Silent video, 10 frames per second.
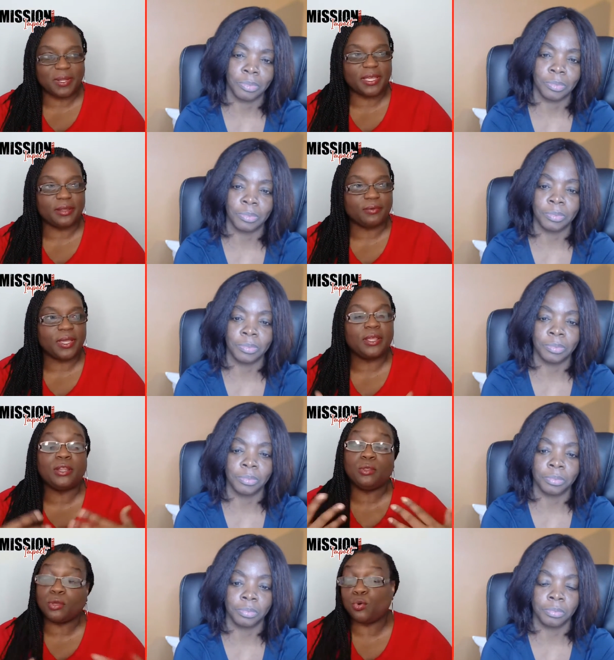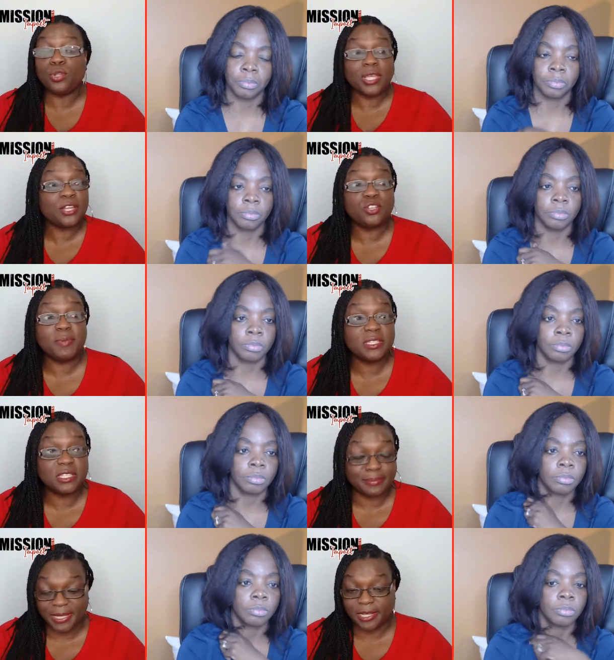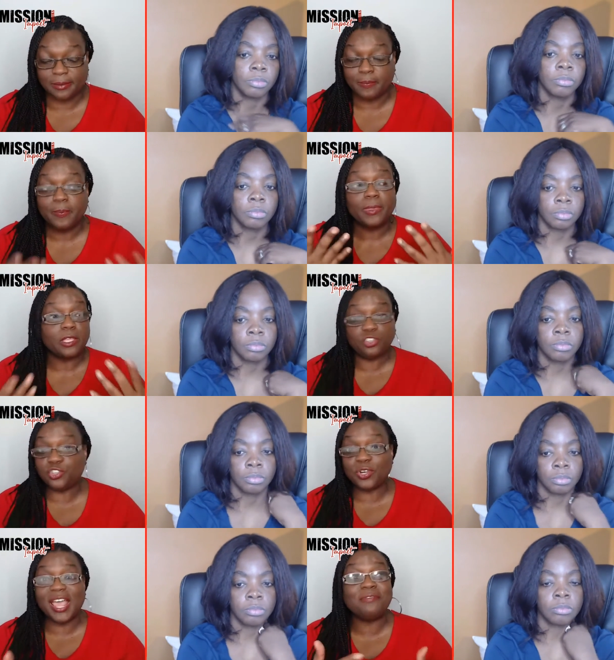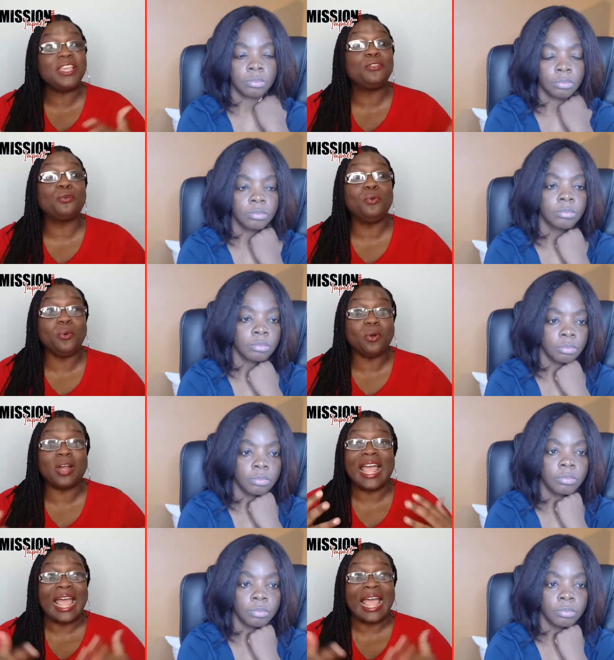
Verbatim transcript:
Speaker 1: plan, right? And look at your business plan because you should have either or